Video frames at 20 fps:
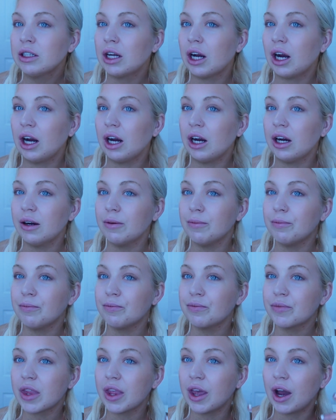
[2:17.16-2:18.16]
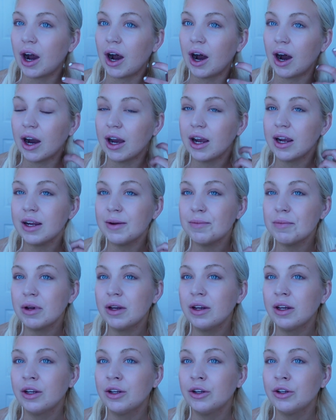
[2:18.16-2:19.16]

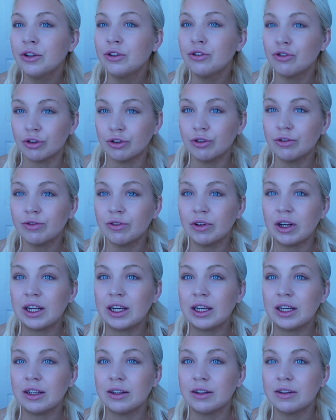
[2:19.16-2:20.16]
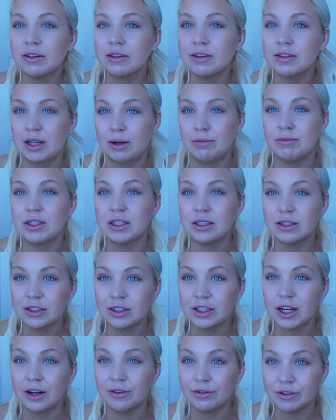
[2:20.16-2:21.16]
I'm truthfully tempted to
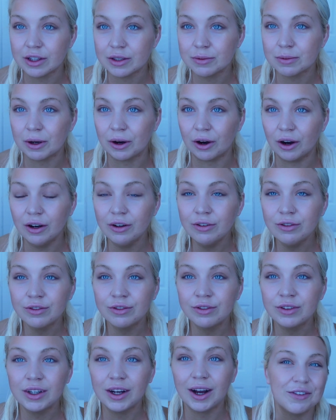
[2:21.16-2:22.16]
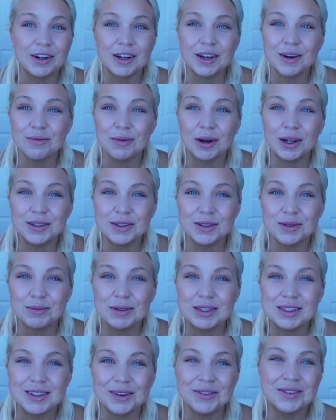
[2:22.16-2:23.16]
shave this bit off. It might just
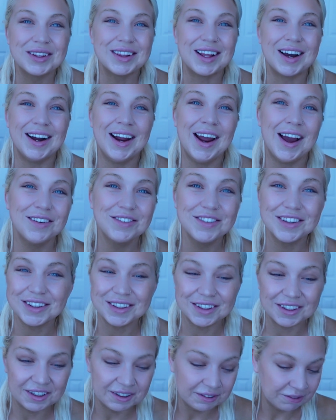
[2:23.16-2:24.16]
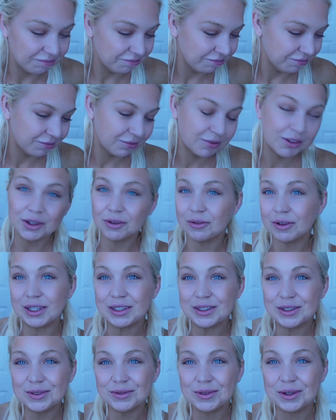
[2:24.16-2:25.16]
be something that I have to do,
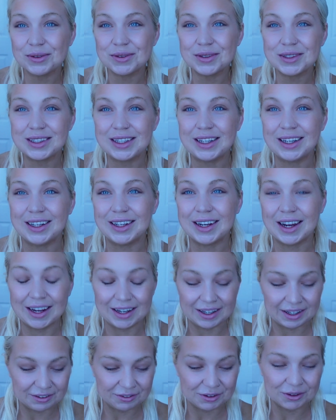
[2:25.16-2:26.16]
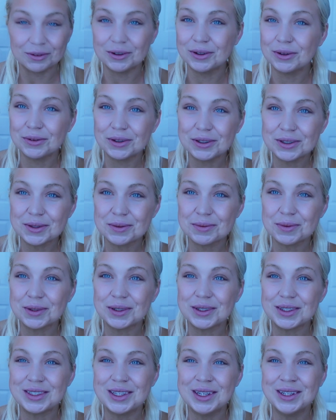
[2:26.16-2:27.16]
which we will see. And if you want to watch the
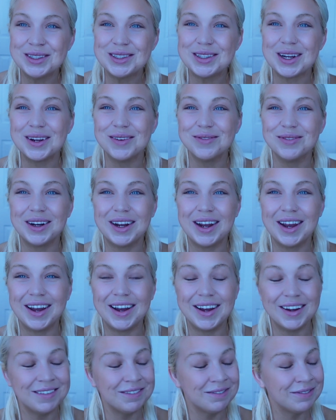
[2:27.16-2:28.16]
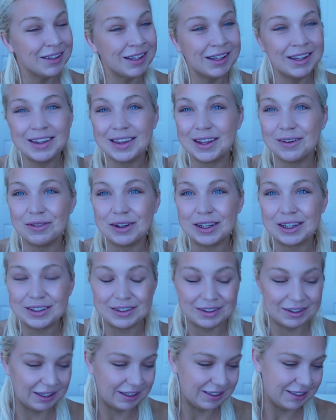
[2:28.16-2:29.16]
boys shave my hair, then we can
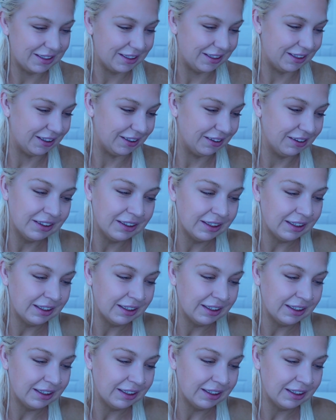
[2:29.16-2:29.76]
do that too.